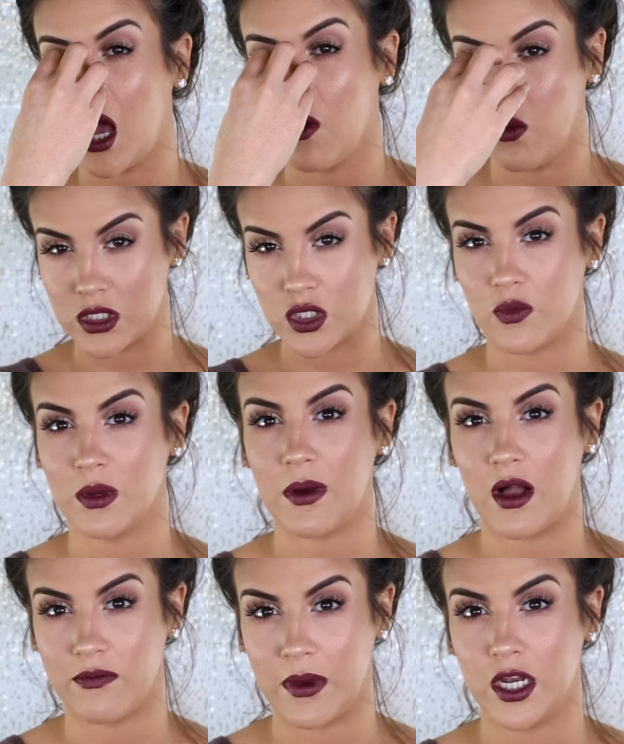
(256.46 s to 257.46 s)
want to rip
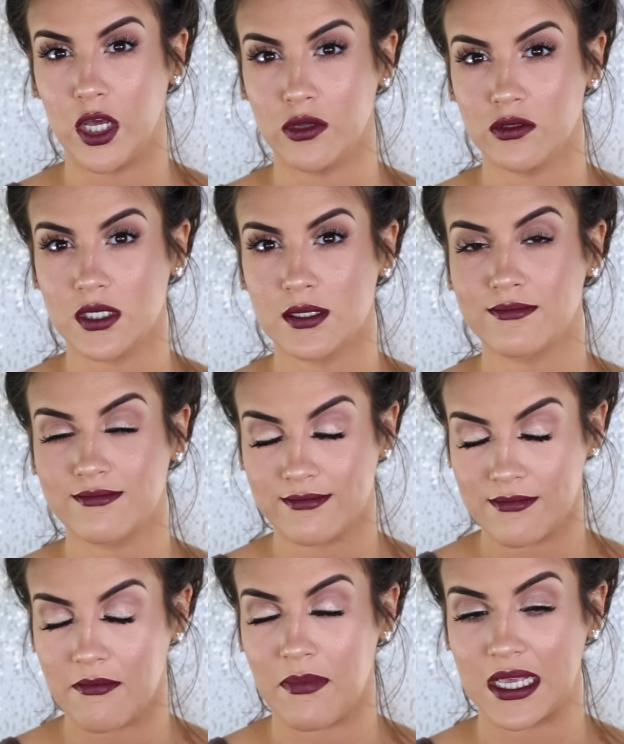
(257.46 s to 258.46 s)
off my nose
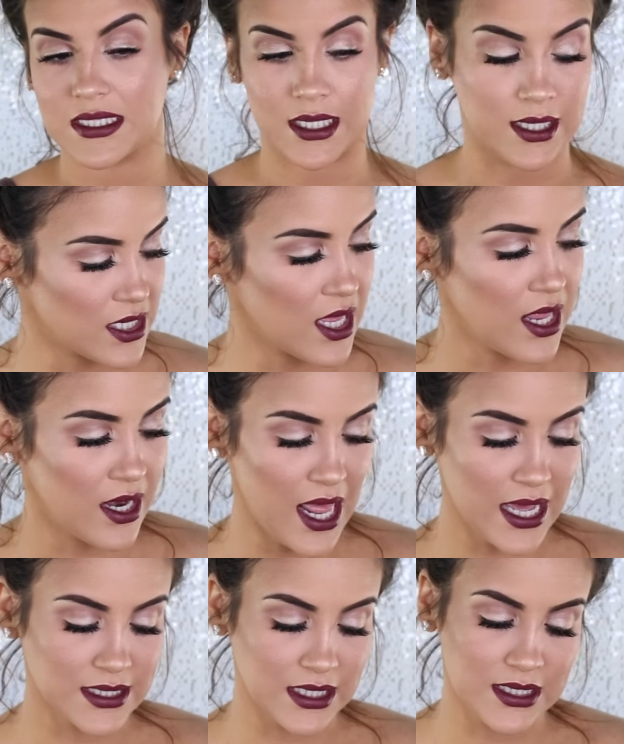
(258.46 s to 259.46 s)
basically.
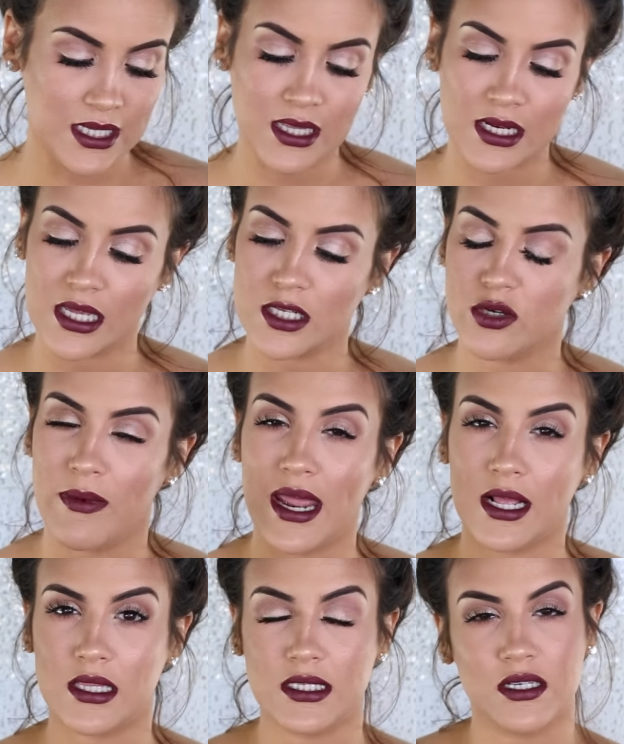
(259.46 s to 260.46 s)
Next is the Clinique
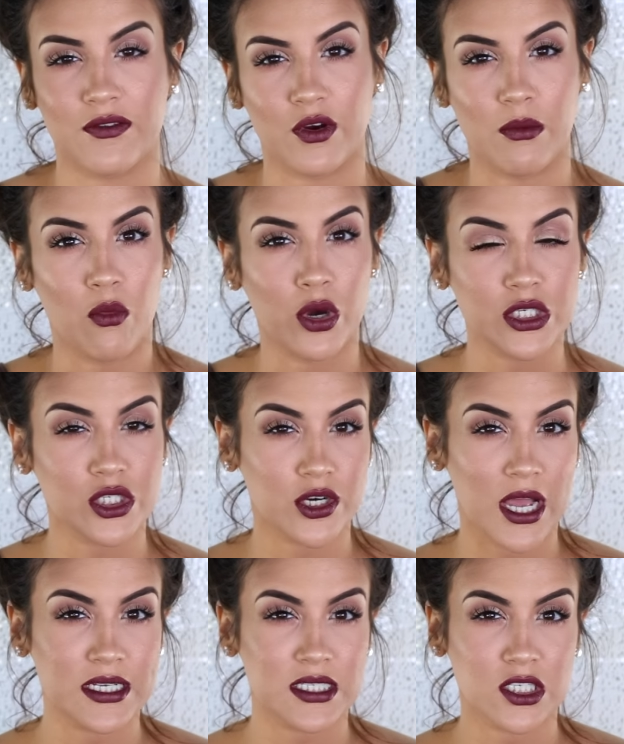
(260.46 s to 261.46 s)
Dramatically Different
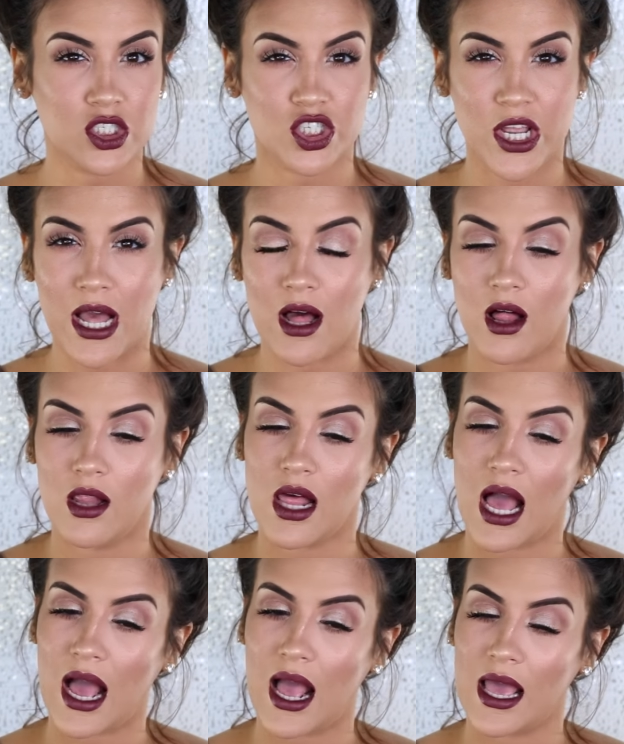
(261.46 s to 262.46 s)
Moisturizing
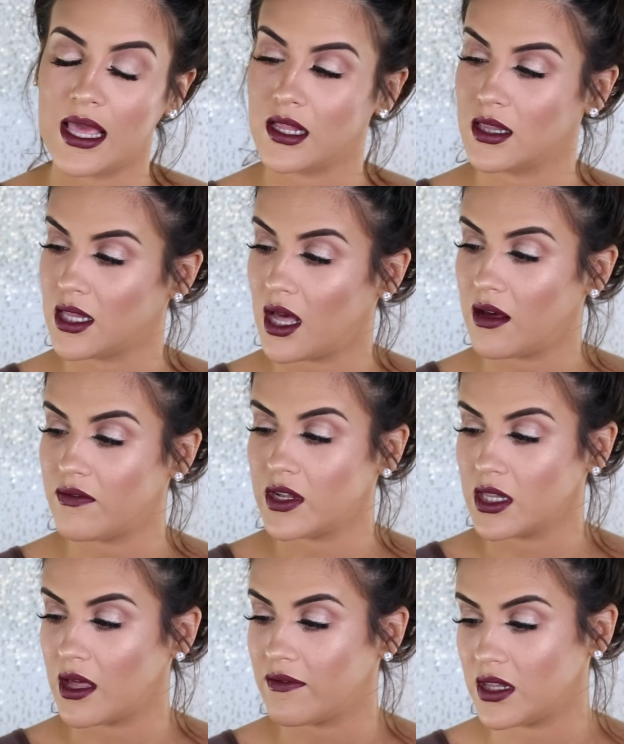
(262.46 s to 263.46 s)
Gel. I
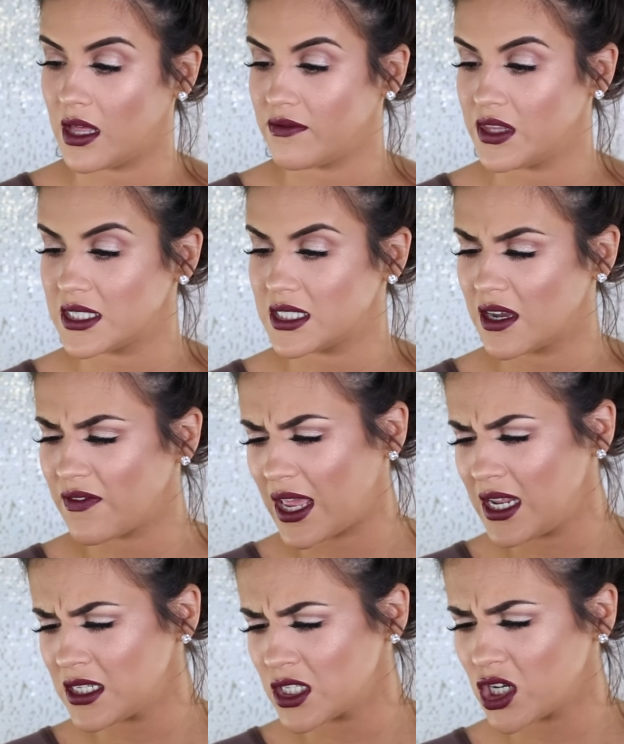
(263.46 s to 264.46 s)
love, love, love this stuff. I
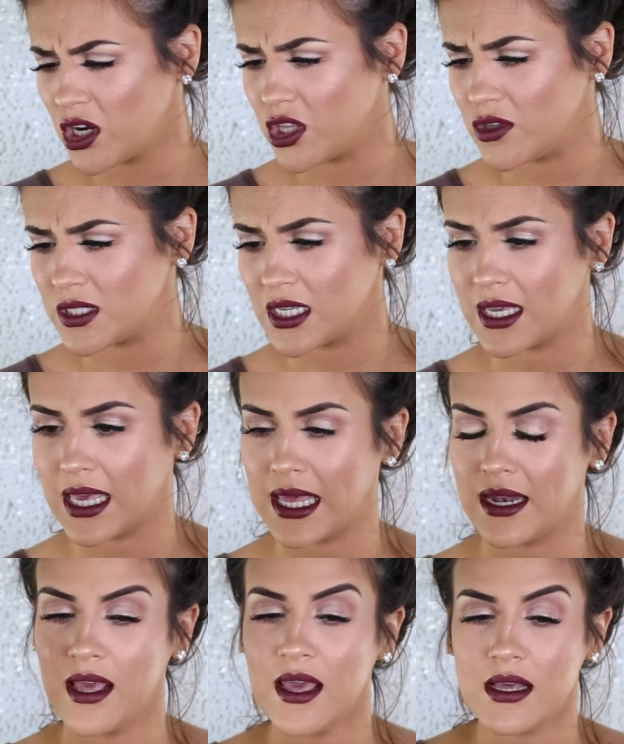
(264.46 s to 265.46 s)
need to start using
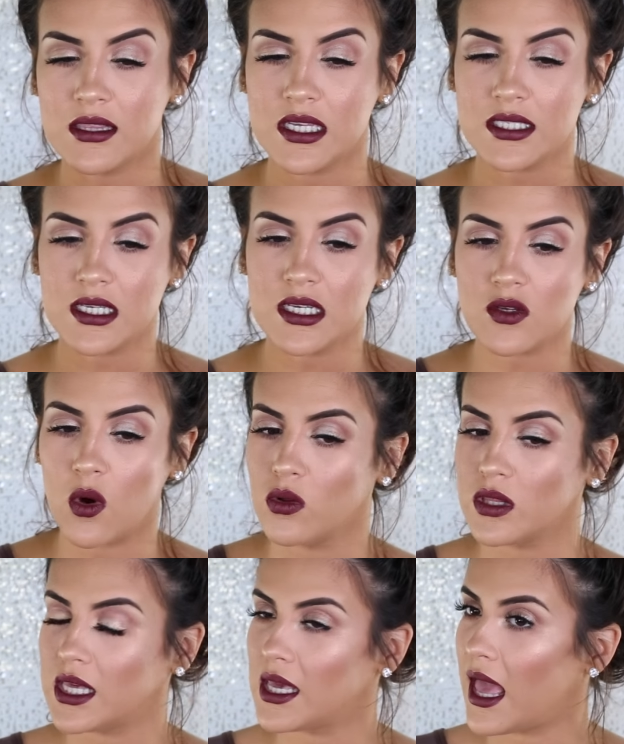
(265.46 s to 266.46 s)
again. This is
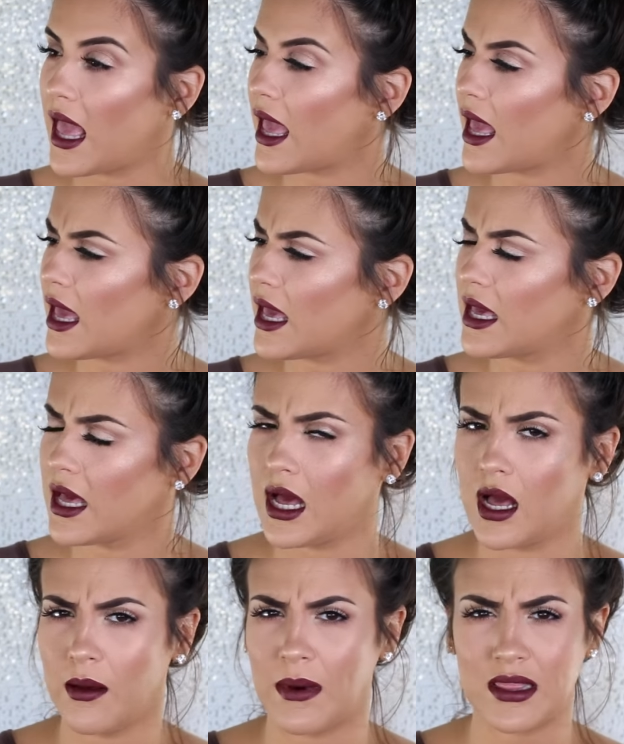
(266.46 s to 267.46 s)
only a.
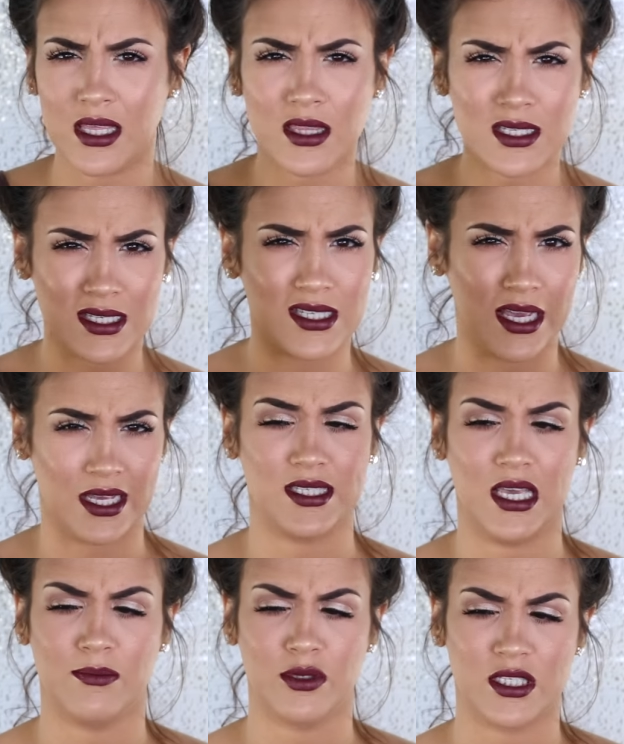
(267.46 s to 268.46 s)
Um, I think this is like a
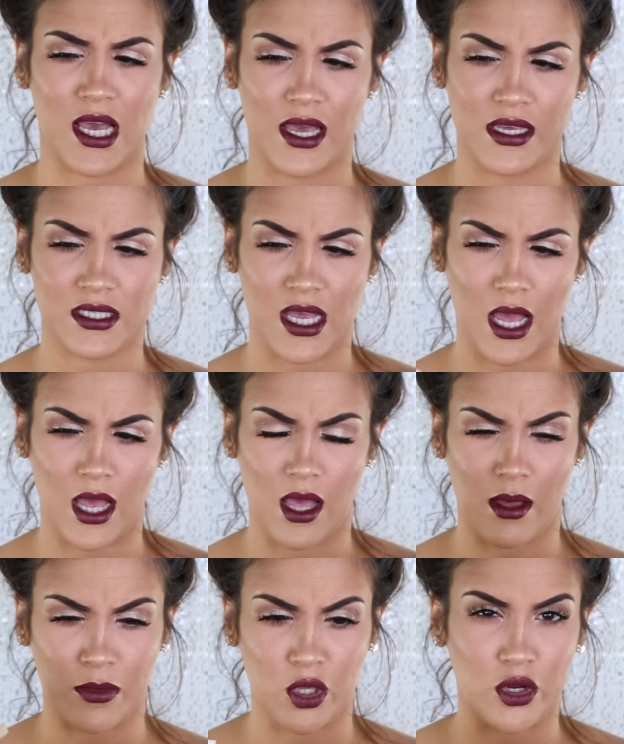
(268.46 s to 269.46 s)
sample size.
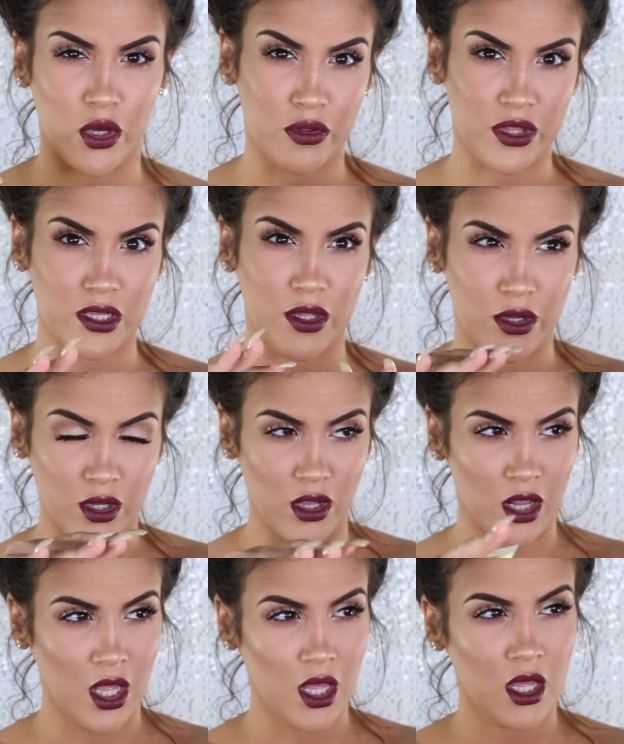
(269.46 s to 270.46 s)
Um, you know the
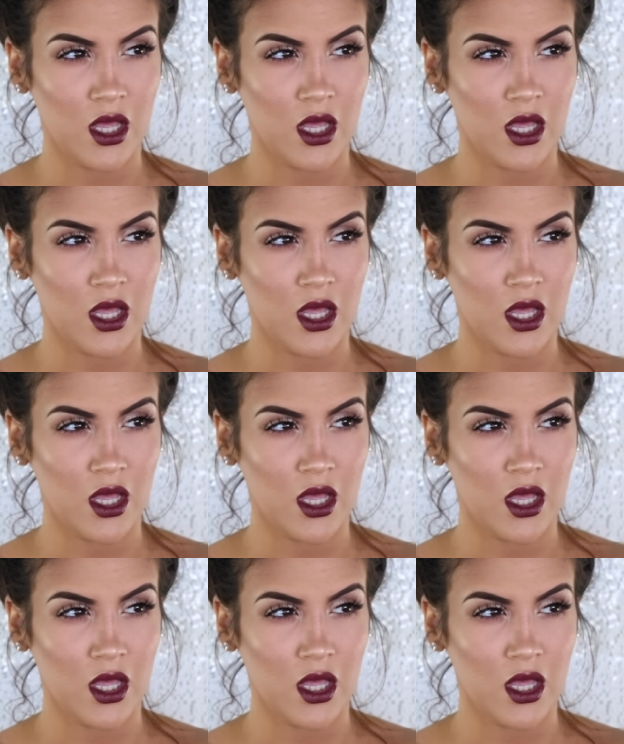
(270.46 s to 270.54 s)
little